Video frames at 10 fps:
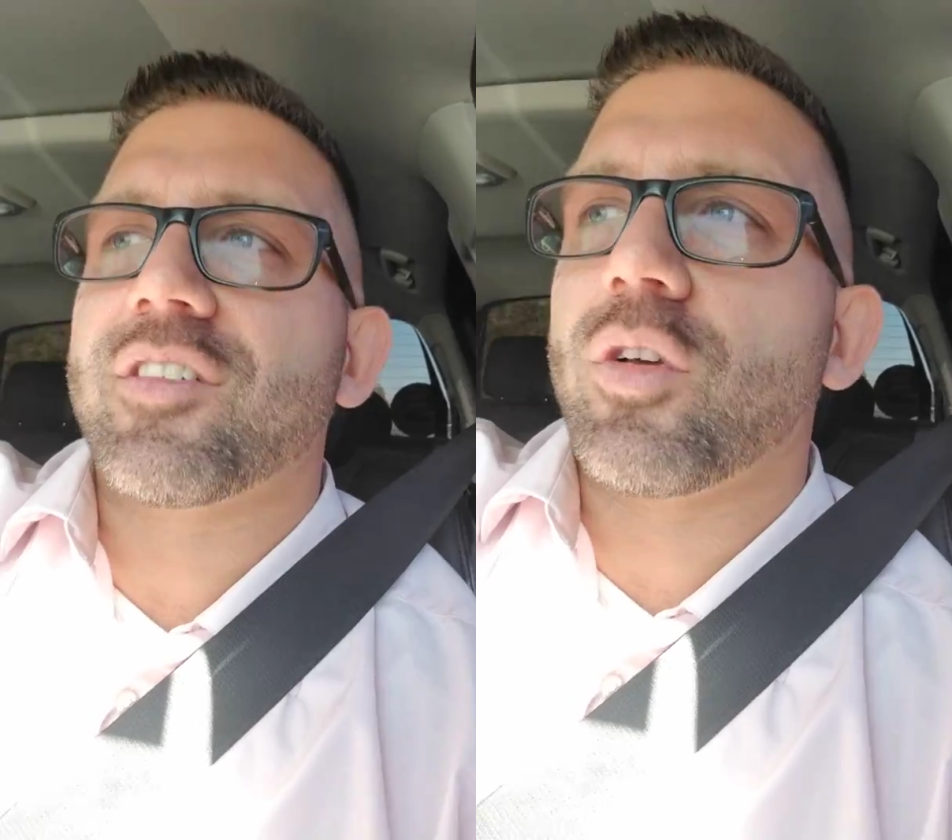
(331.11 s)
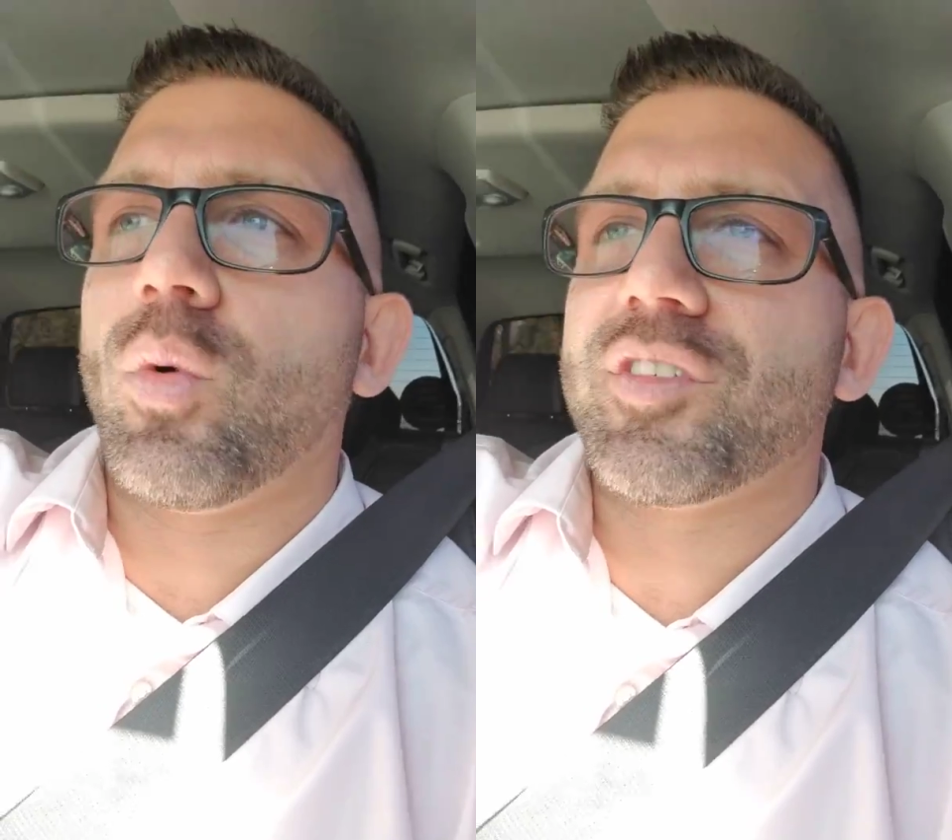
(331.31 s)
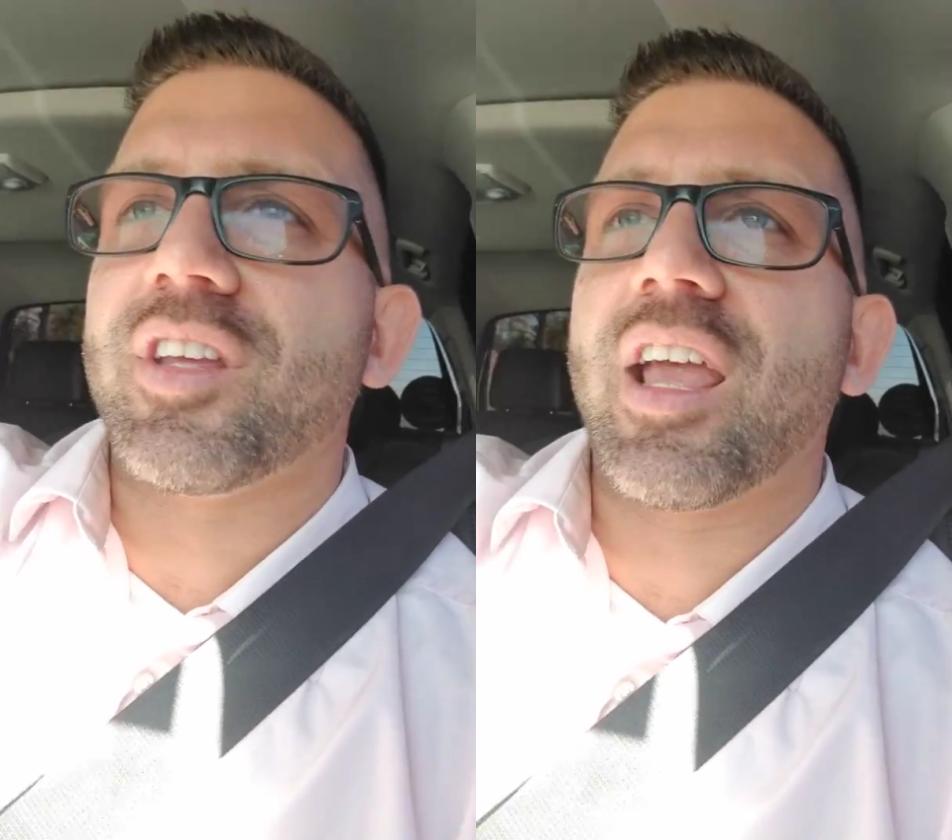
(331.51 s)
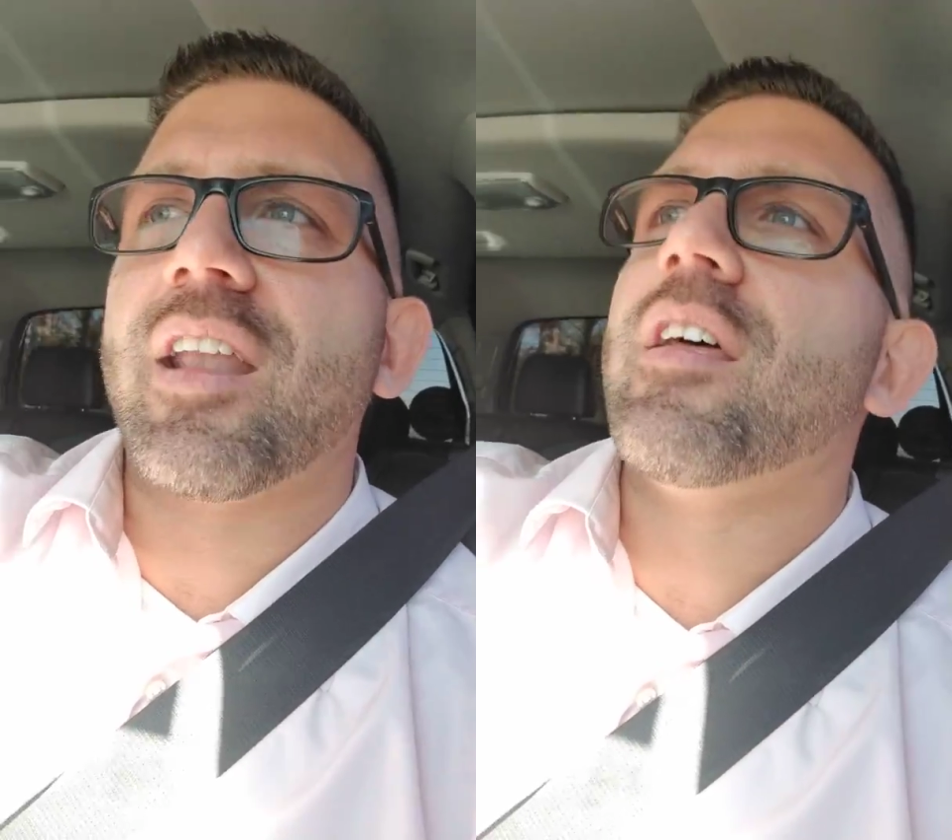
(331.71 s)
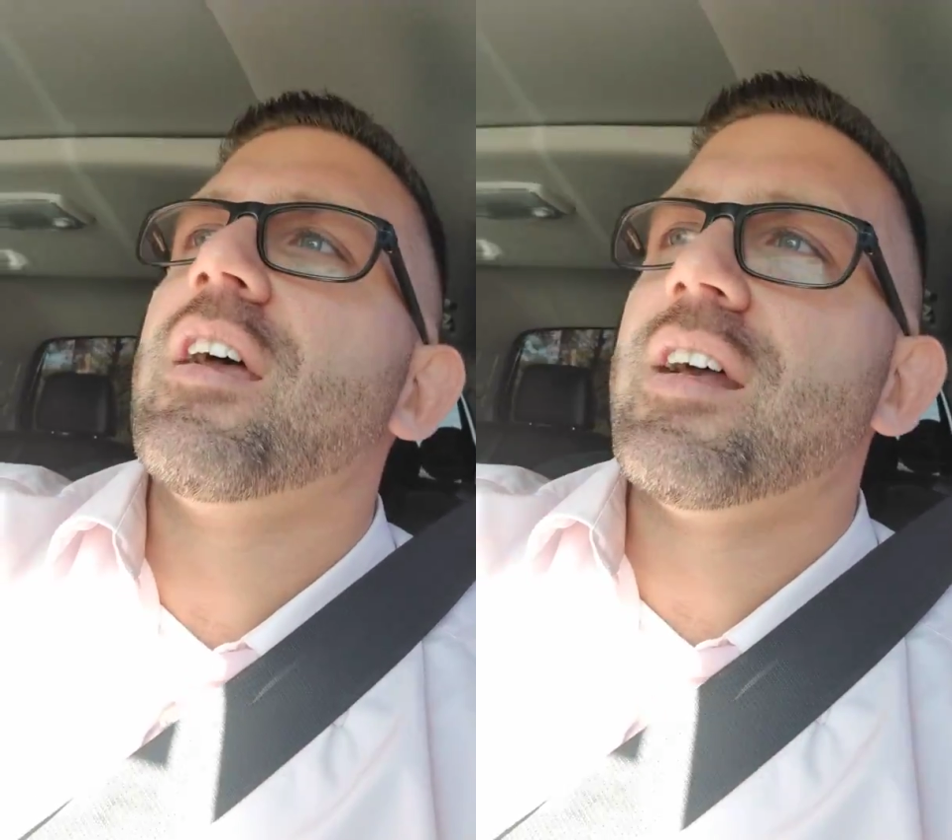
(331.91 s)
So once
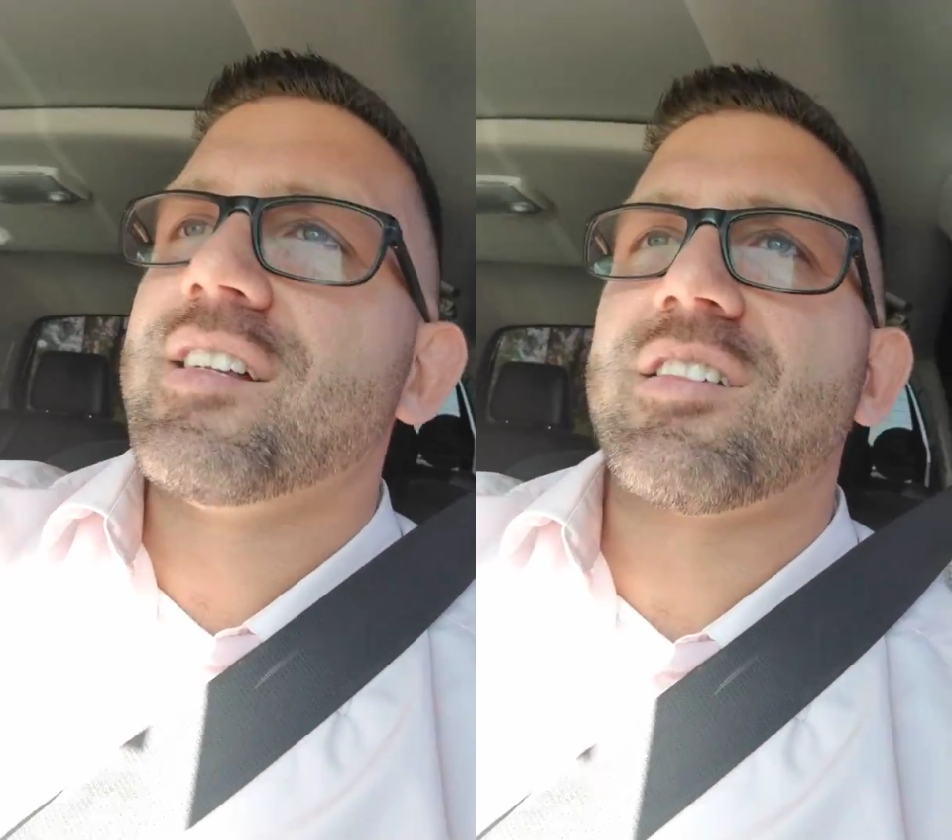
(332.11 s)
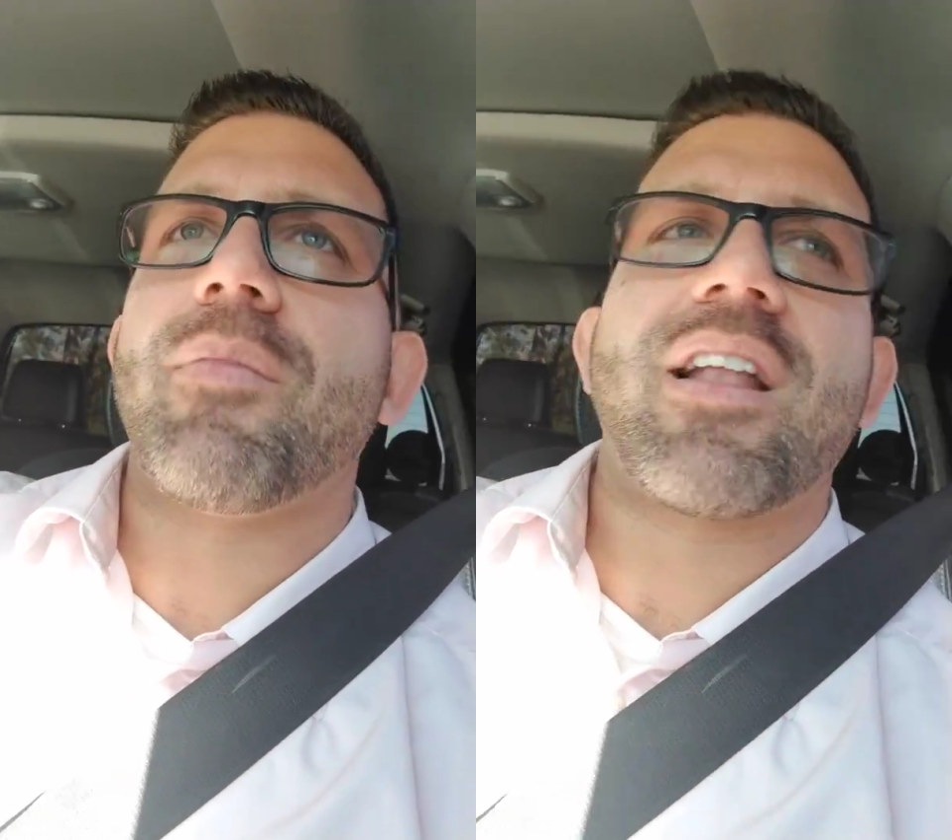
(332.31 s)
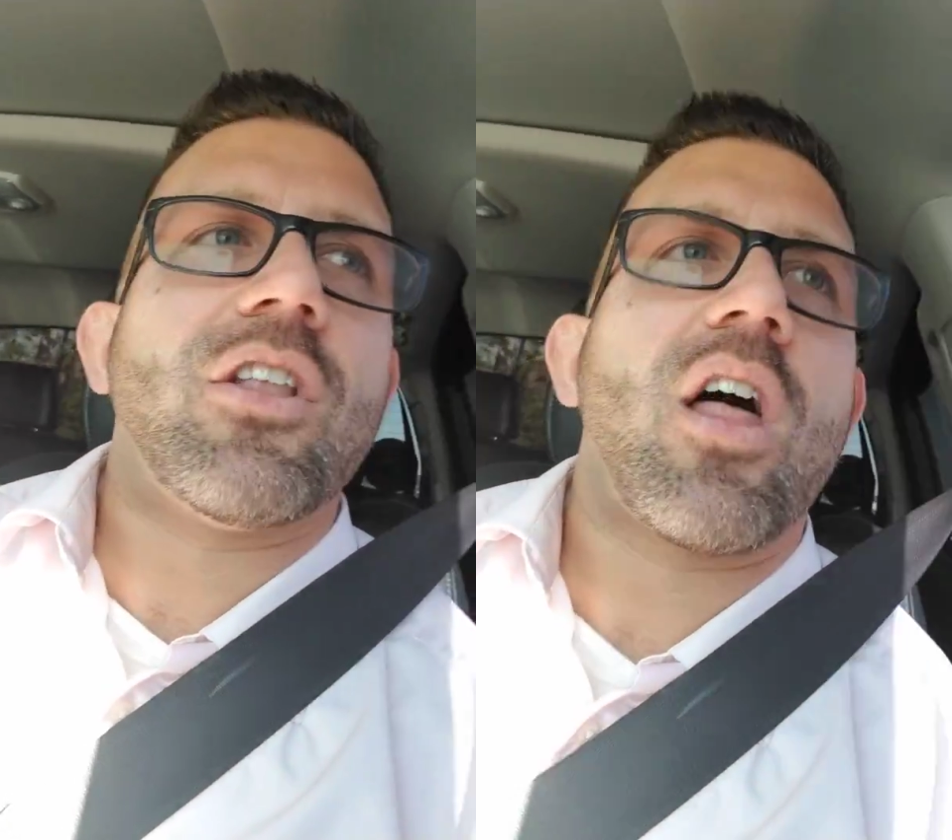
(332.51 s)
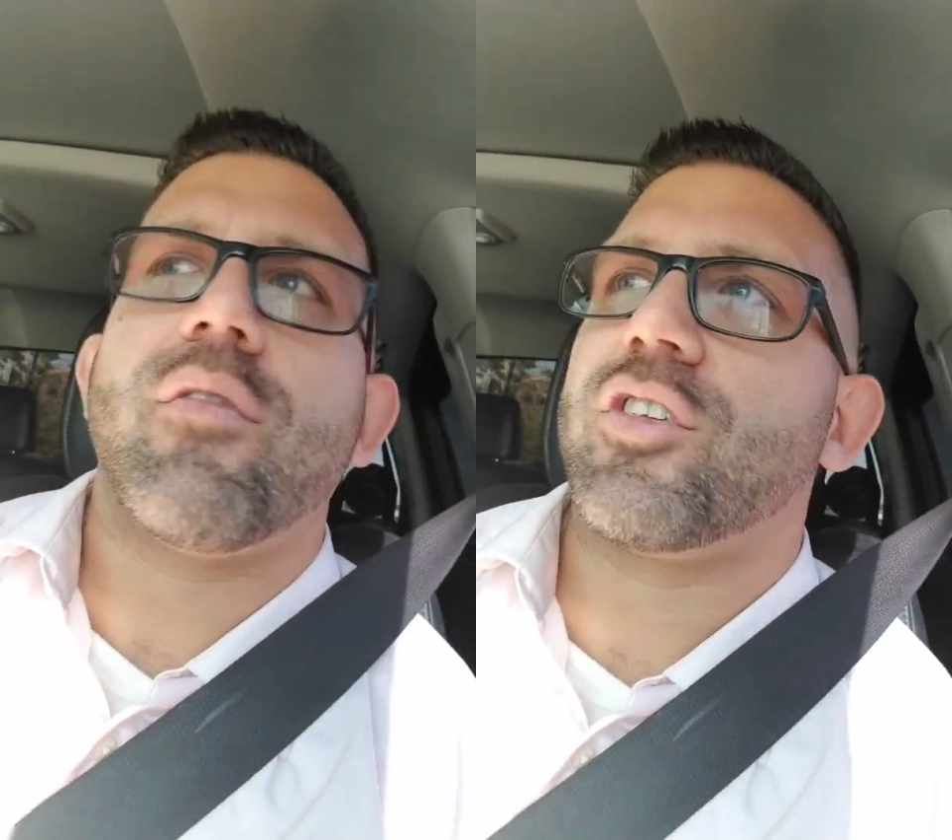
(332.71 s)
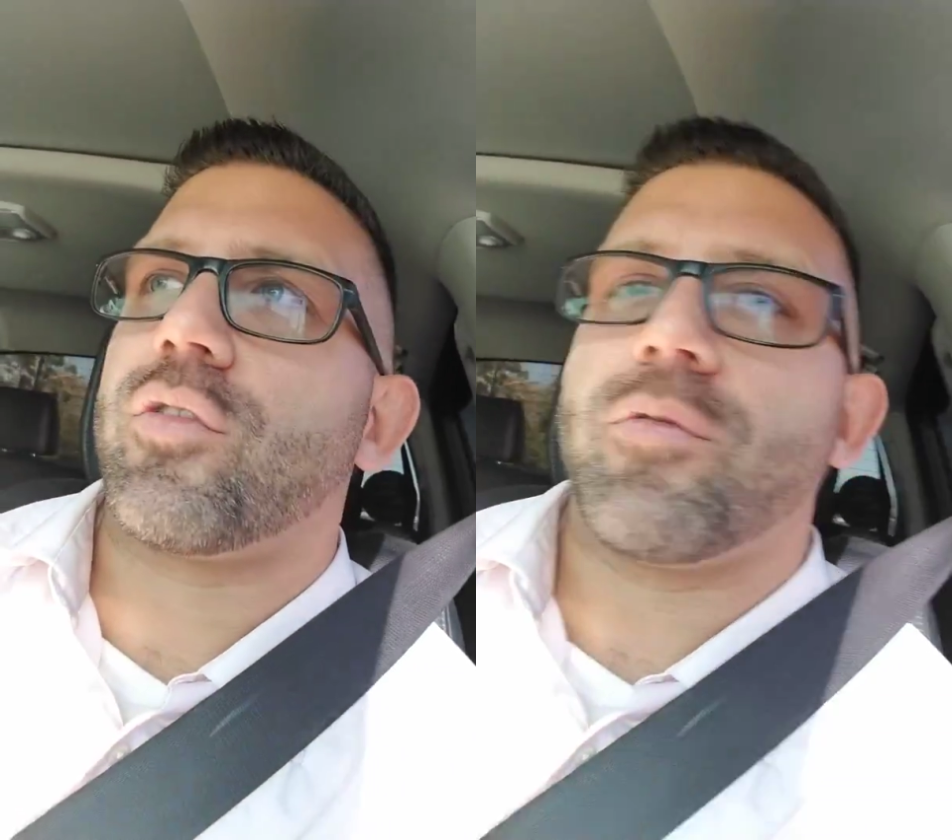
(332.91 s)
again, something that a lot of
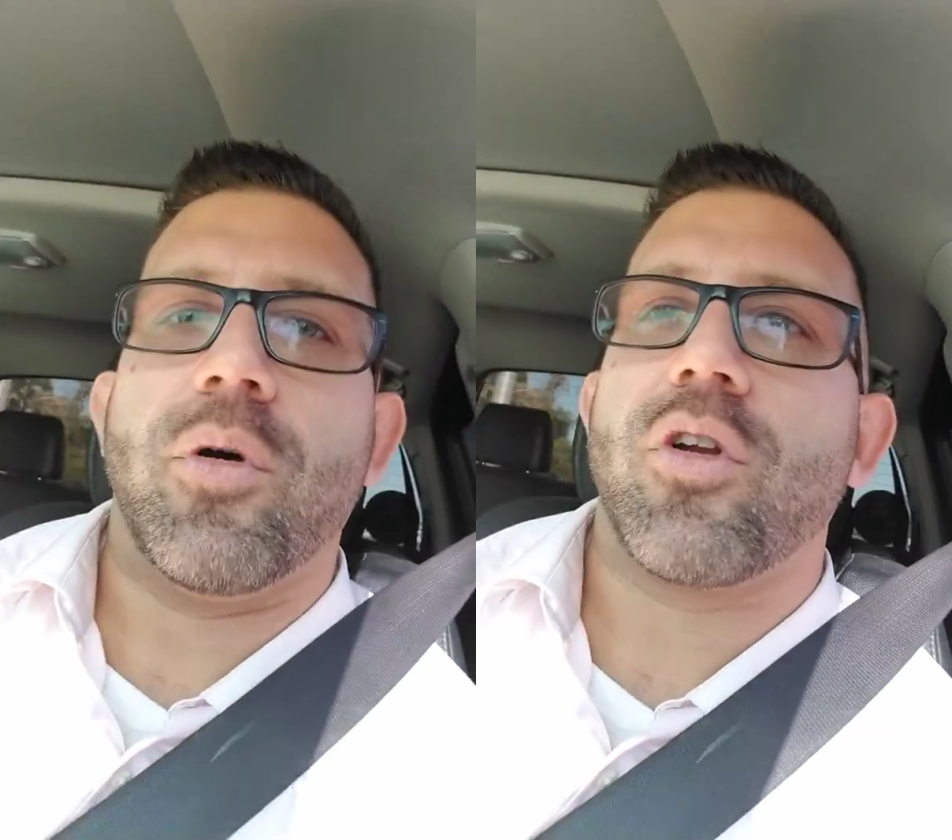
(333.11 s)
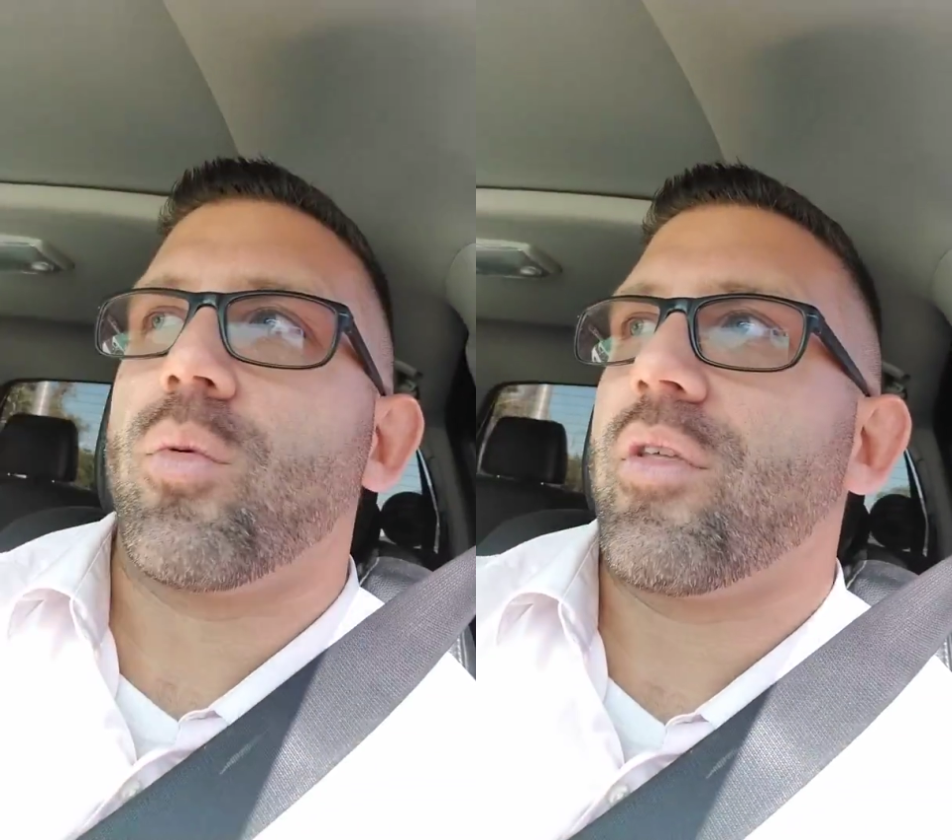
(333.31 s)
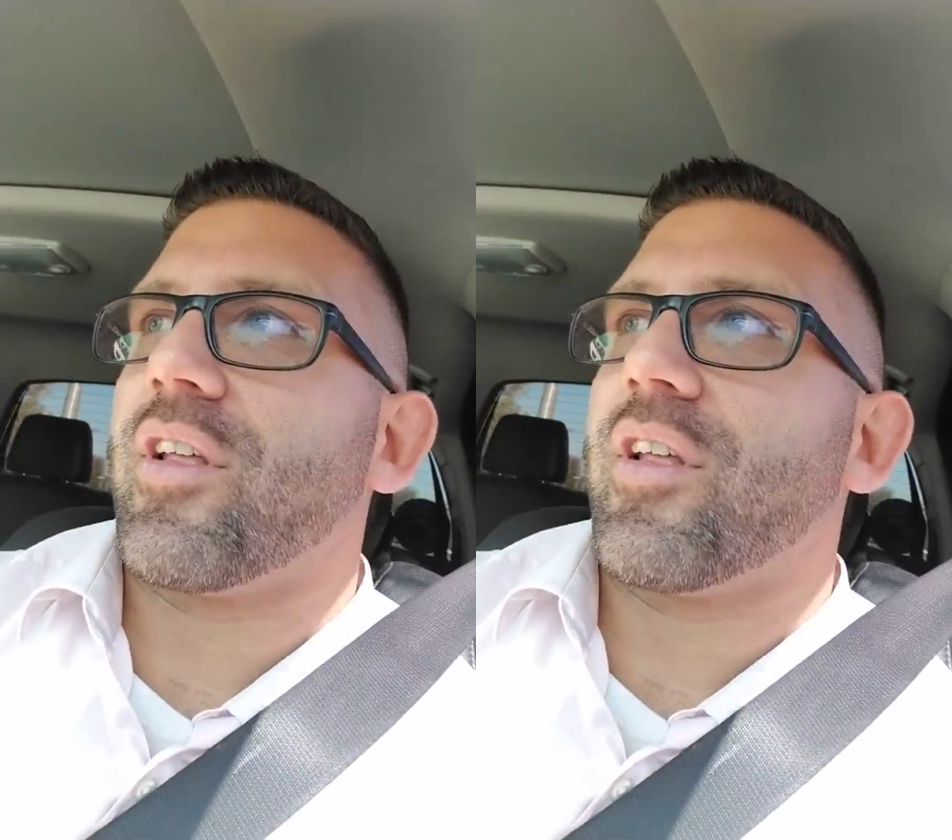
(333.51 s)
us are familiar with,